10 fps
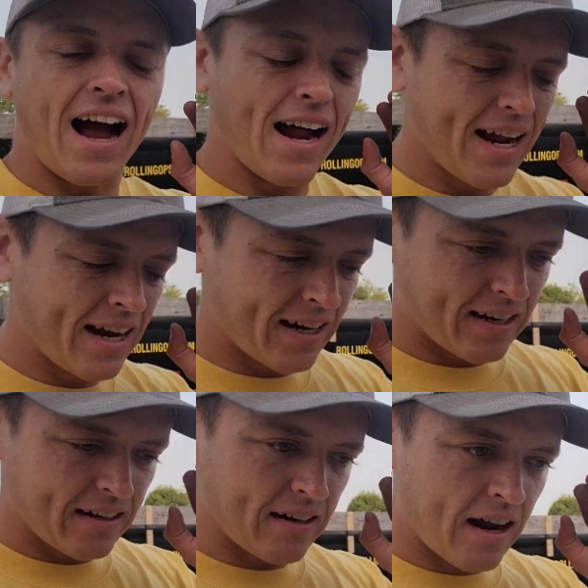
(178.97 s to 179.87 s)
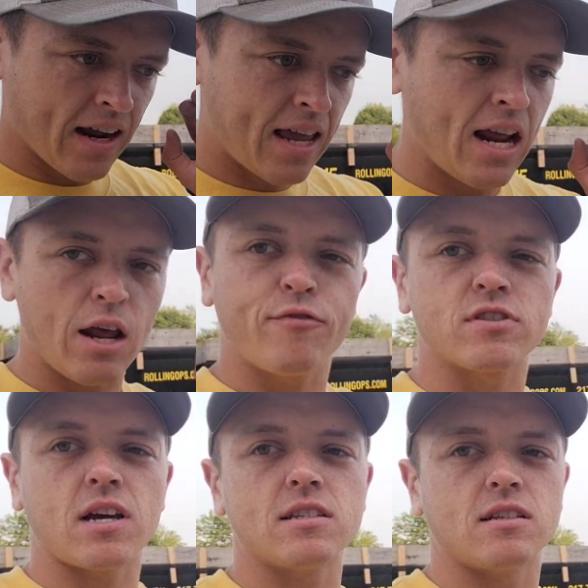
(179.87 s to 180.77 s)
I, I can't
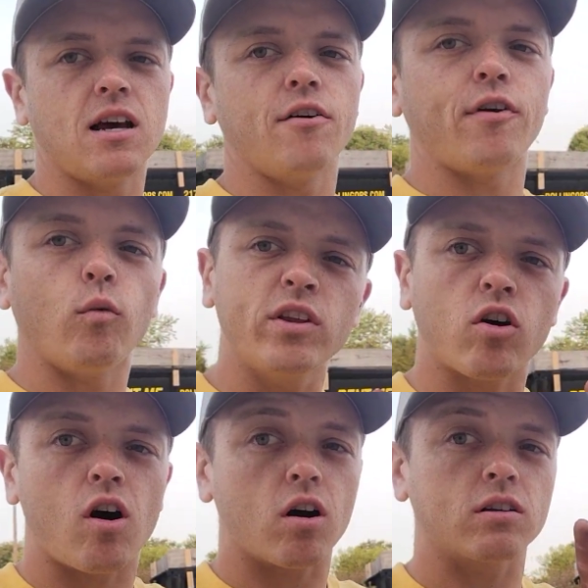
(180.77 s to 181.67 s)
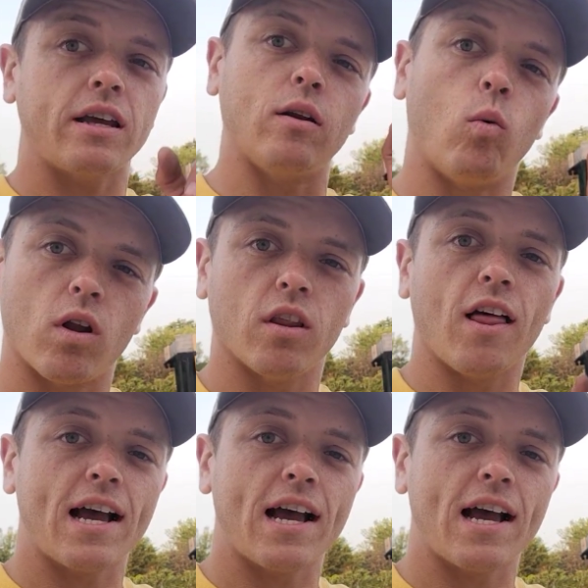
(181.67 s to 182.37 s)
emphasize enough, and we talked in one of the